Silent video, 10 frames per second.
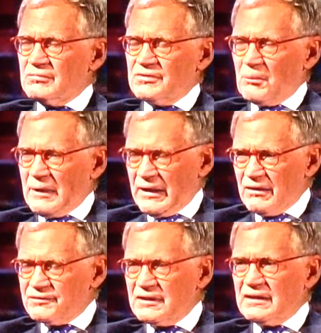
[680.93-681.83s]
somebody
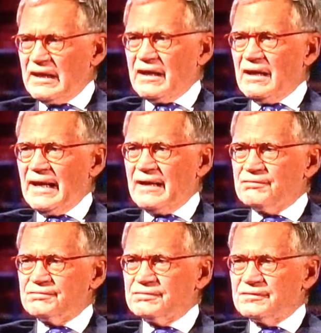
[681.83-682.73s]
else can get a
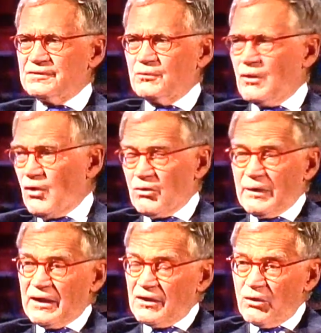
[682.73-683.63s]
laugh or
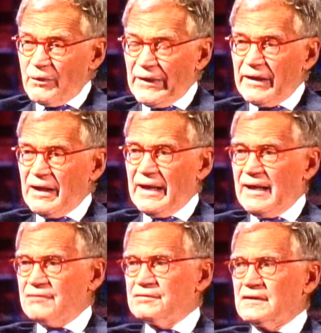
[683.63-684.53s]
we can go without a
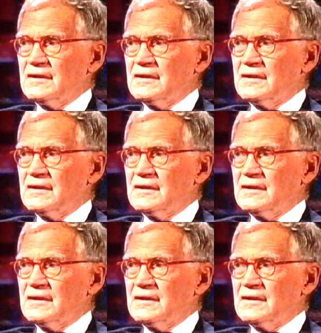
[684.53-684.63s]
laugh.